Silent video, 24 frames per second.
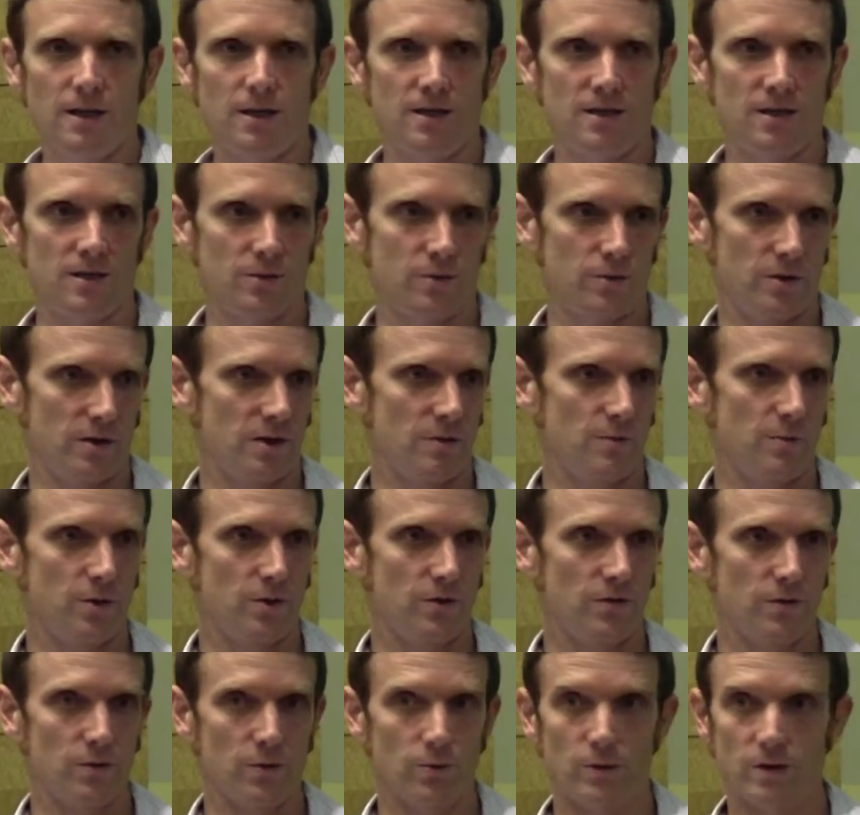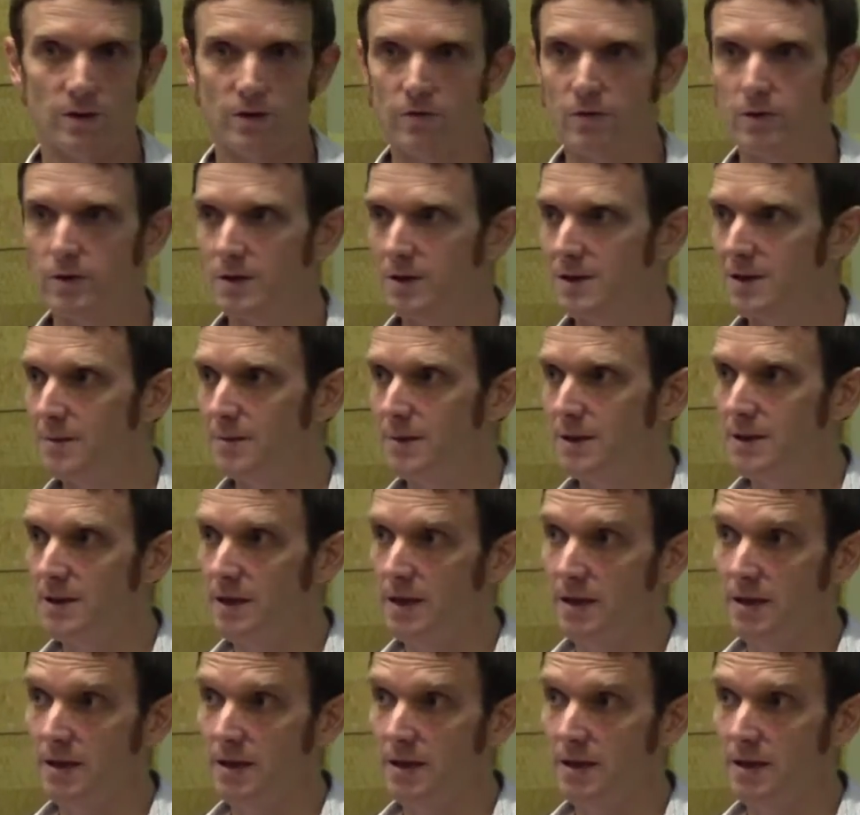these really beautiful, wonderful exhibits.